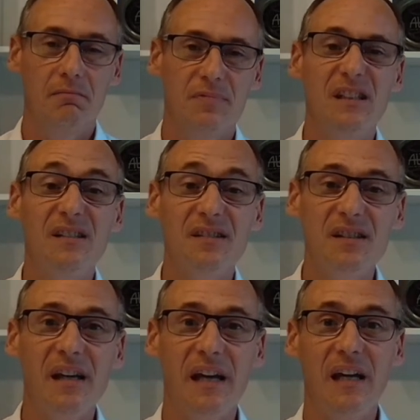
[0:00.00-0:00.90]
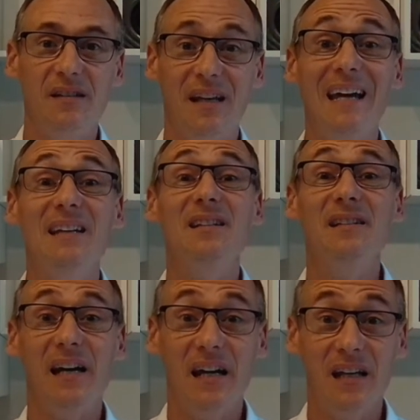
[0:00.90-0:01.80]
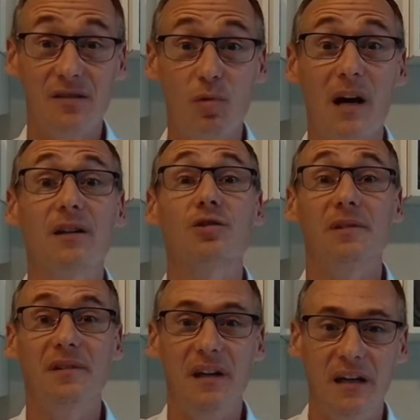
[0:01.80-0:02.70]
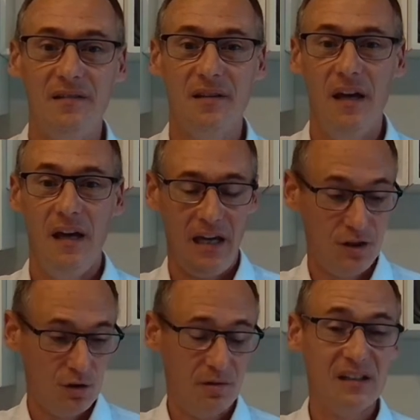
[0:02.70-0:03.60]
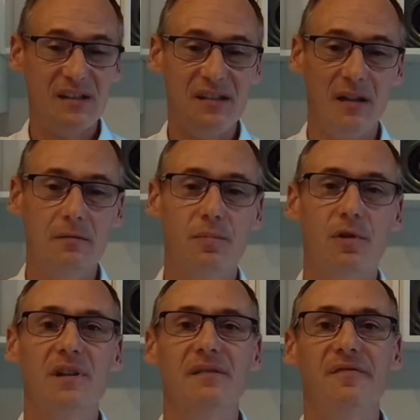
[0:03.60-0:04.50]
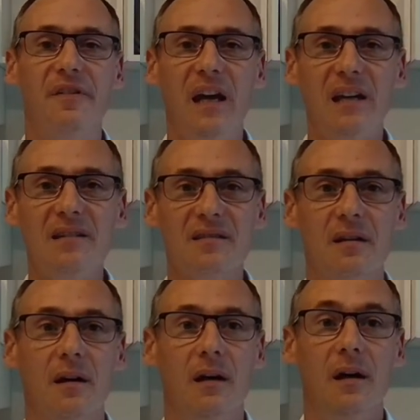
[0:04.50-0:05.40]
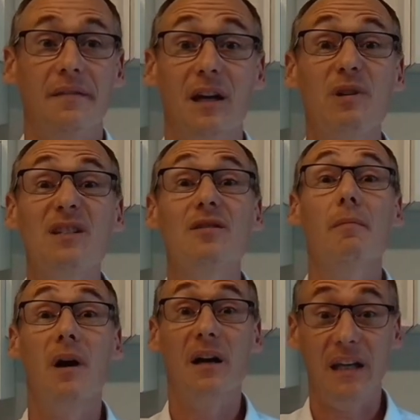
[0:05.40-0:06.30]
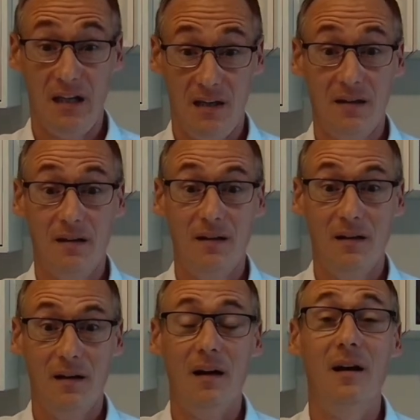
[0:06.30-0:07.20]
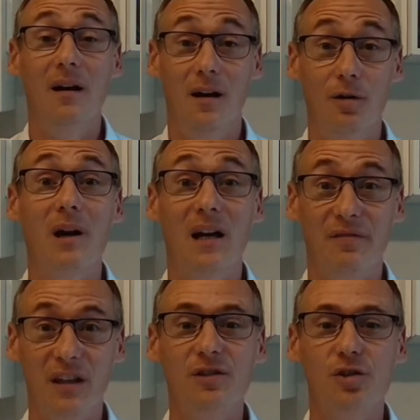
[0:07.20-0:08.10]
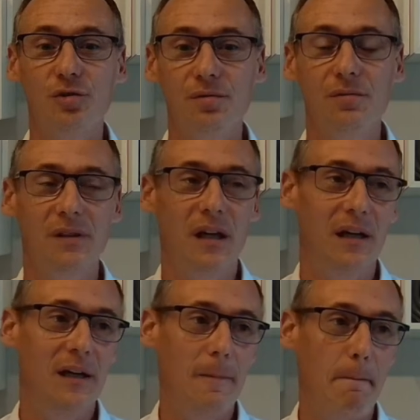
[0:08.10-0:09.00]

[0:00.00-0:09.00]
60 days, 80 days, 100 days. And during this onboarding phase, there is no money arriving to the